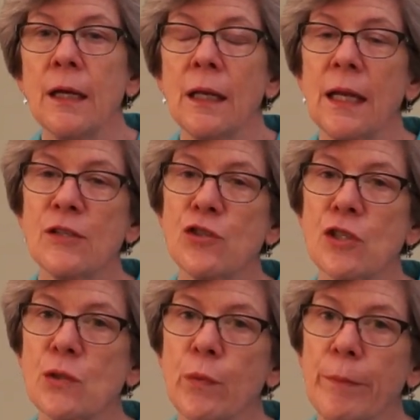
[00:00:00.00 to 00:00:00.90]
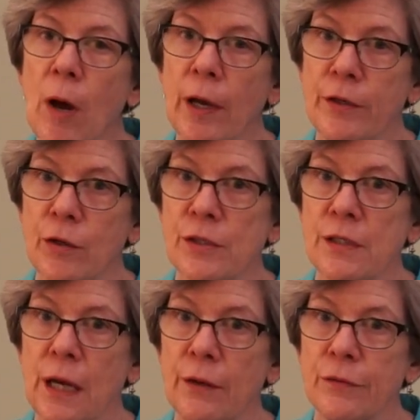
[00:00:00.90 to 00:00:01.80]
Let's just remind
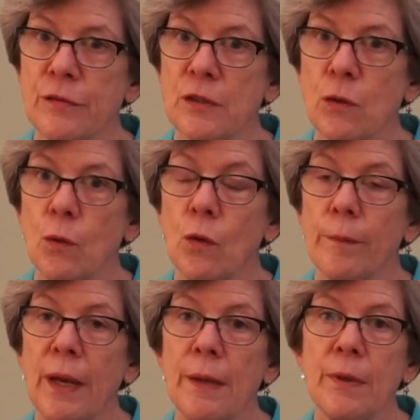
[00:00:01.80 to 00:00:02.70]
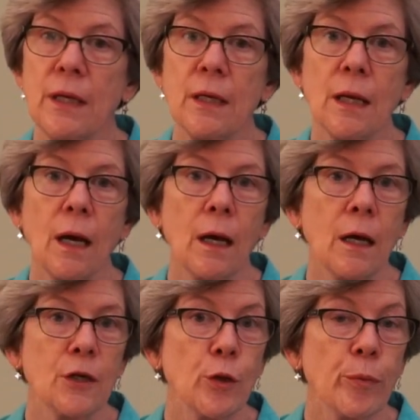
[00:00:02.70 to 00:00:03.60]
ourselves, or maybe
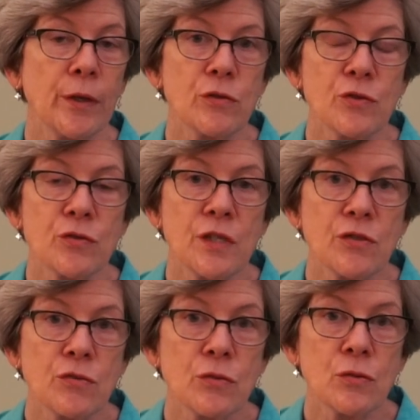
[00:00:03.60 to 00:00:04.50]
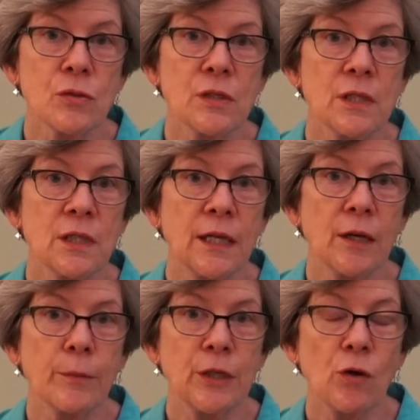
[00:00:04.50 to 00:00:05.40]
your brothers or sisters didn't
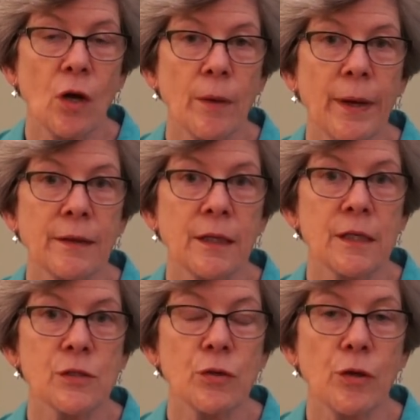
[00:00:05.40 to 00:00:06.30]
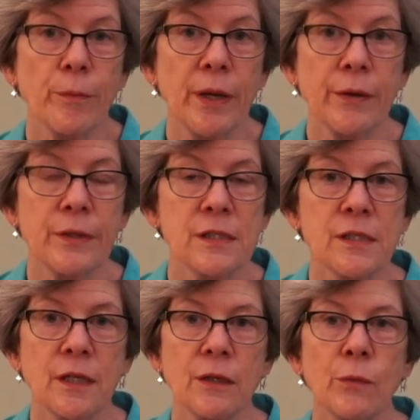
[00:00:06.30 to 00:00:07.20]
hear me talk about this, or your parents
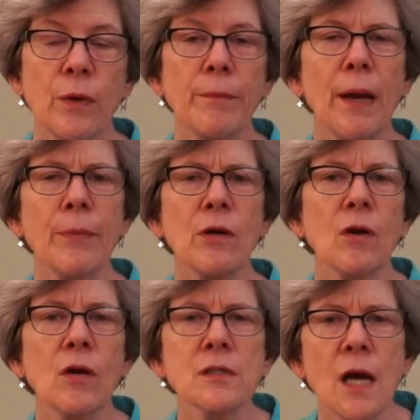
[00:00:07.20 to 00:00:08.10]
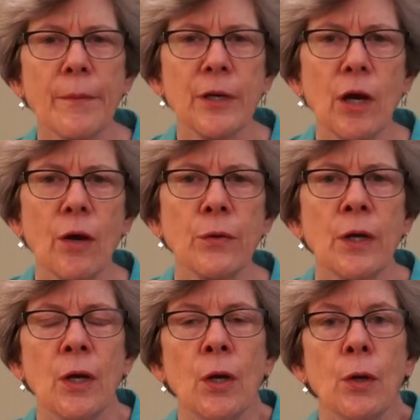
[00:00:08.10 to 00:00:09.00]
didn't. Remember a long time ago,
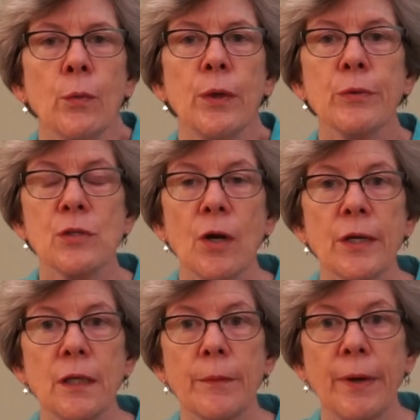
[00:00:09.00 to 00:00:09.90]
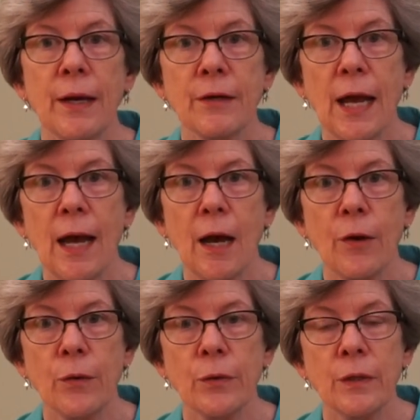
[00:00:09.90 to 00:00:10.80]
we were talking about
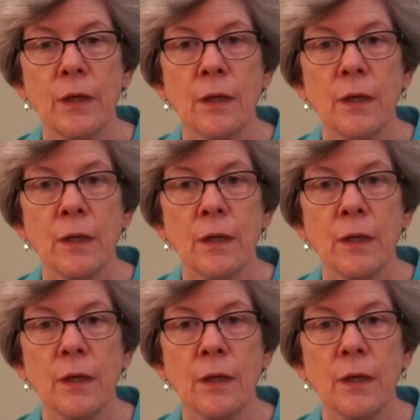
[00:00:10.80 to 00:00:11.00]
how